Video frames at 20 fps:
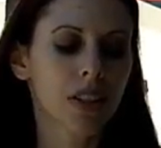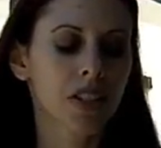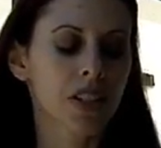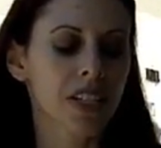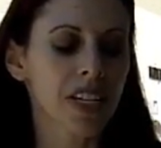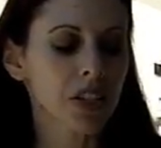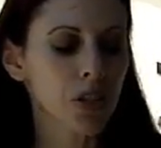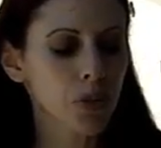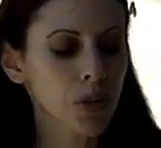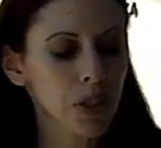
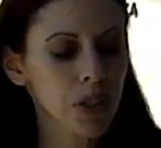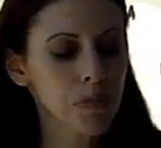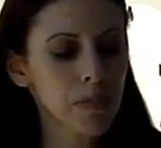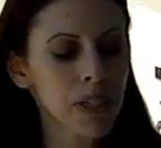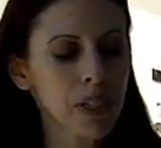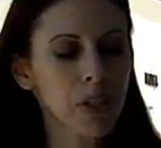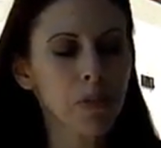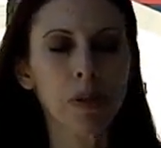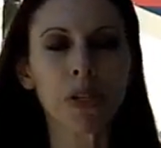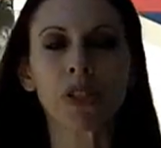This next one is
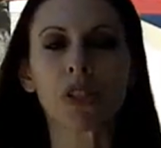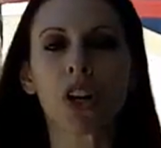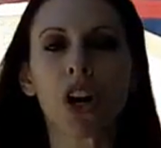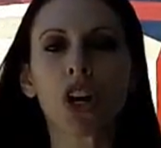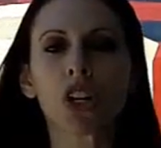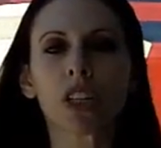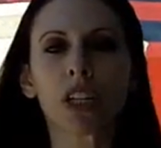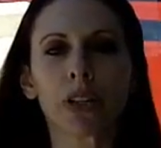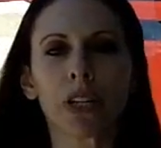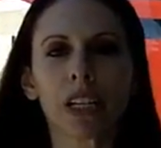meant to be
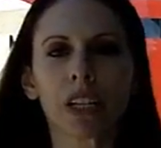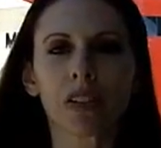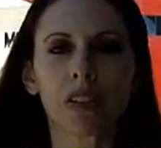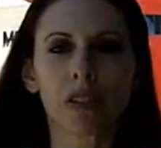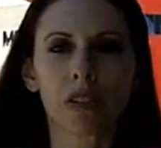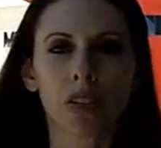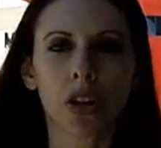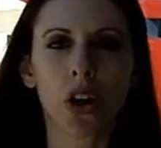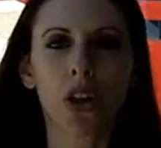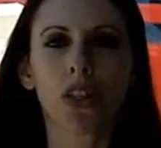song lyrics.
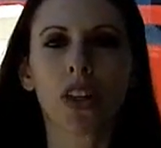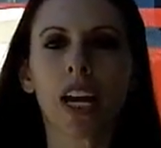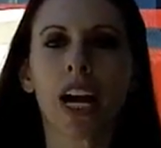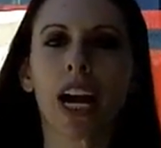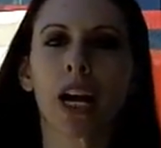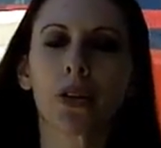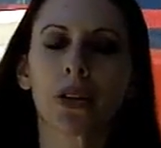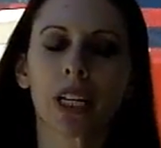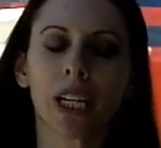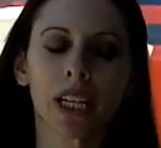It's called
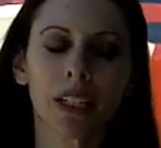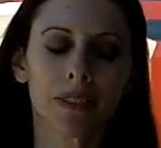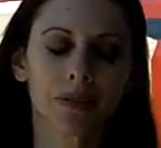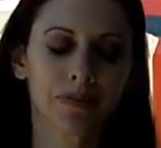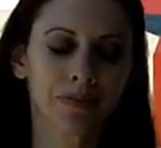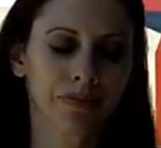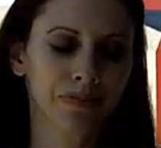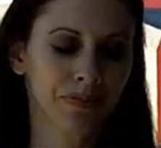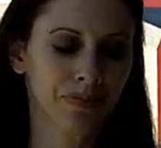The Irony.